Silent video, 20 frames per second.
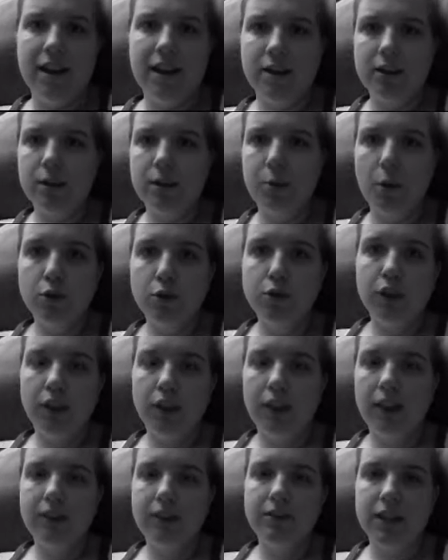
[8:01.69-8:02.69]
He
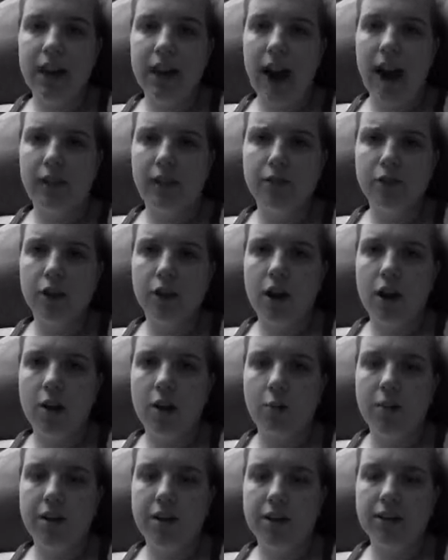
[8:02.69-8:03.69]
supposedly lives in
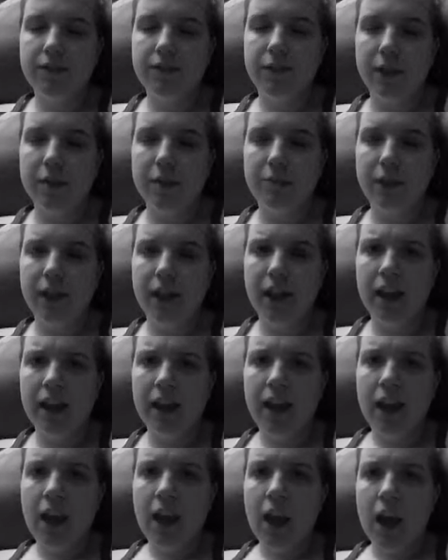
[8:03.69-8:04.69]
Africa with his family.
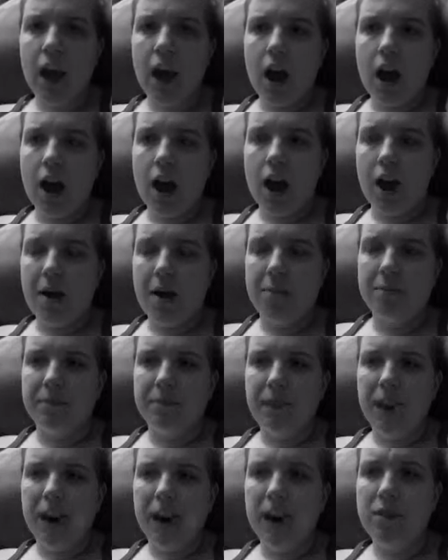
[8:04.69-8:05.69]

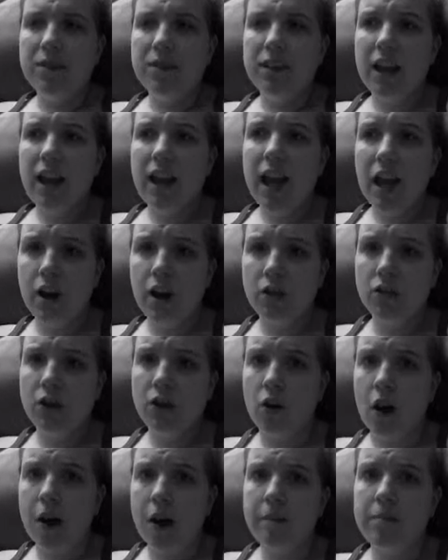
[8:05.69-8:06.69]
And I was like, hell
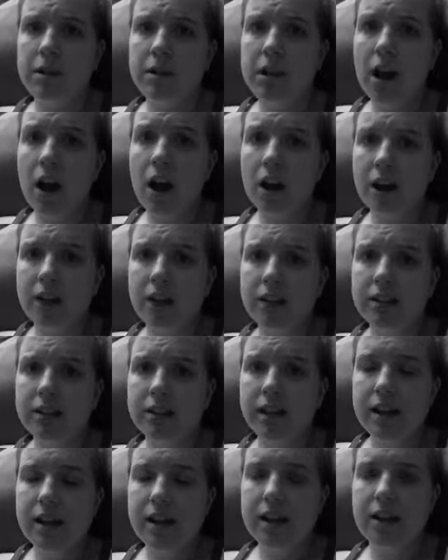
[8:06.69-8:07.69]
no, I'm not going to
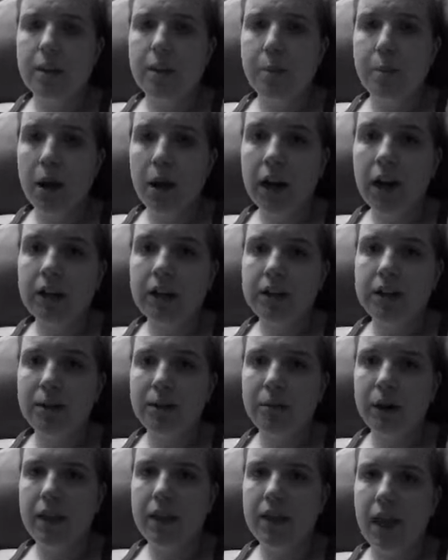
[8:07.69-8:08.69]
send money to
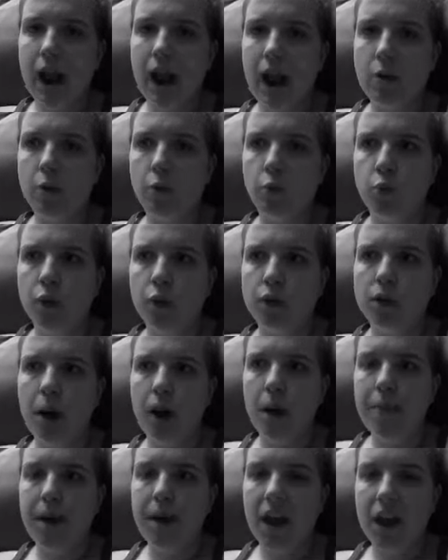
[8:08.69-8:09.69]
somebody that I will
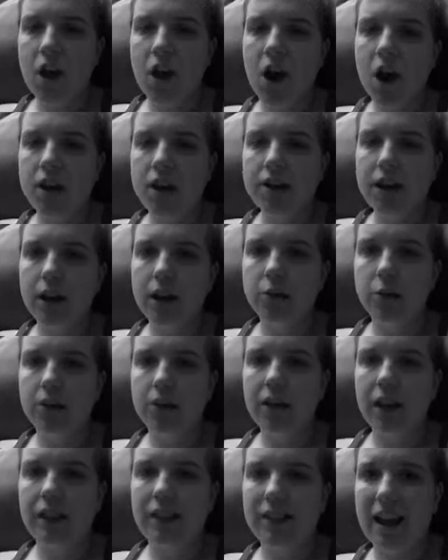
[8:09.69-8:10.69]
not be in contact
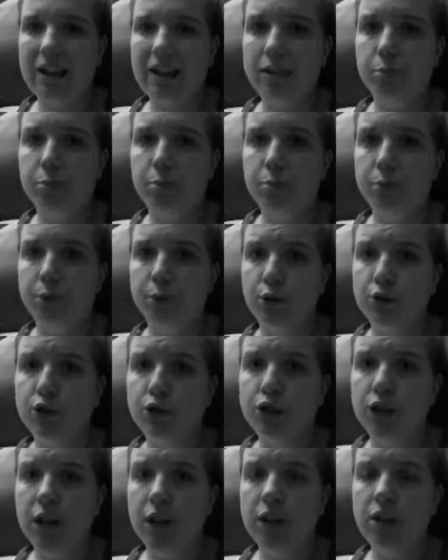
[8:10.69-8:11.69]
with. Like, that's
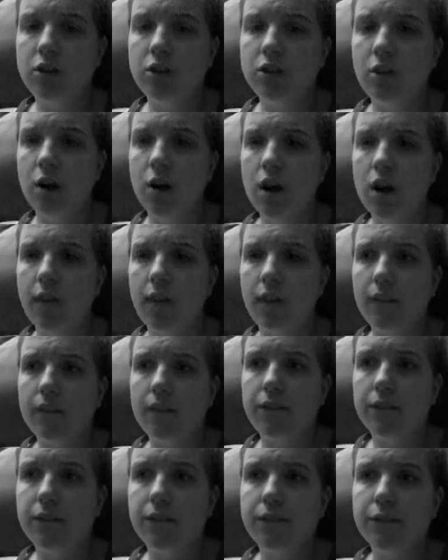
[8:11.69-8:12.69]
bullshit. You are
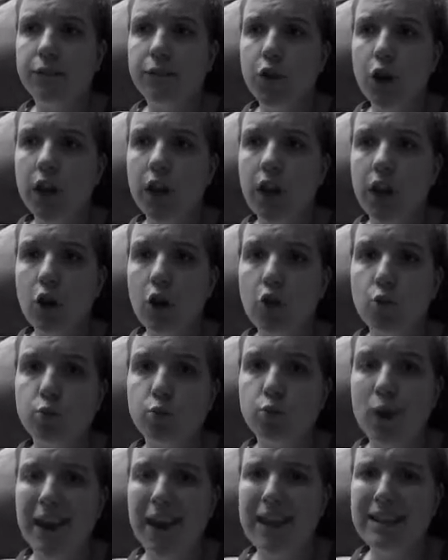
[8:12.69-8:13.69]
freaking
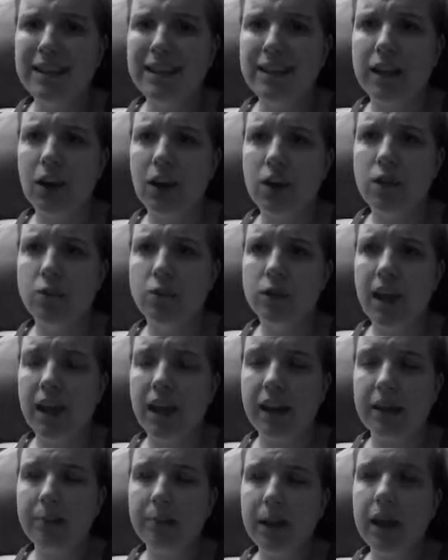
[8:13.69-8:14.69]
crazy. Are you
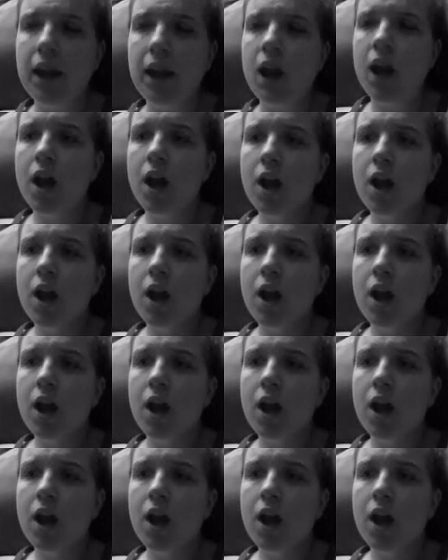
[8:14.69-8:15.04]
kidding me?